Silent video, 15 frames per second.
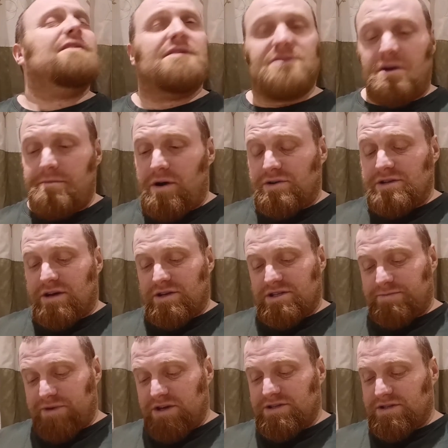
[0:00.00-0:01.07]
most other
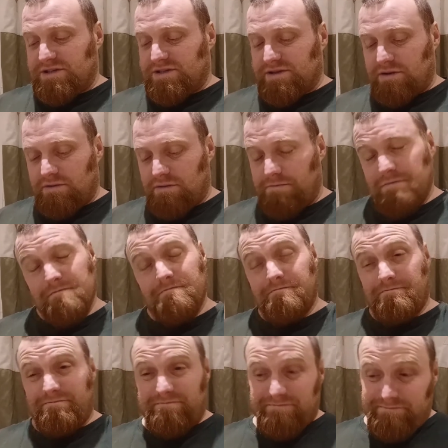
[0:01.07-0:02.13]
species, and so the
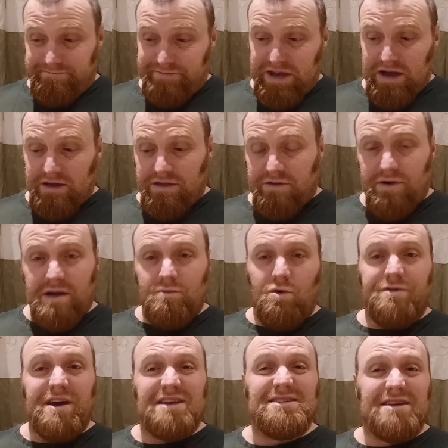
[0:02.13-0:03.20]
bigger threat,
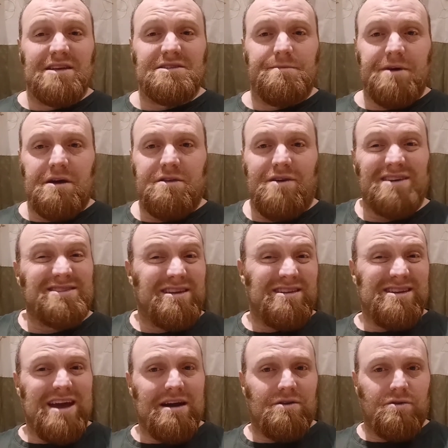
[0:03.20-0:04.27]
what they see as the bigger threat, is other
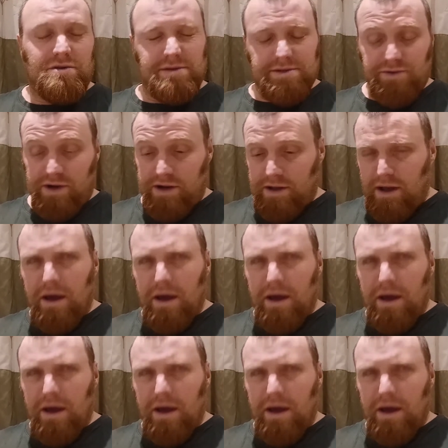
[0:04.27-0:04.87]
Necrons, really.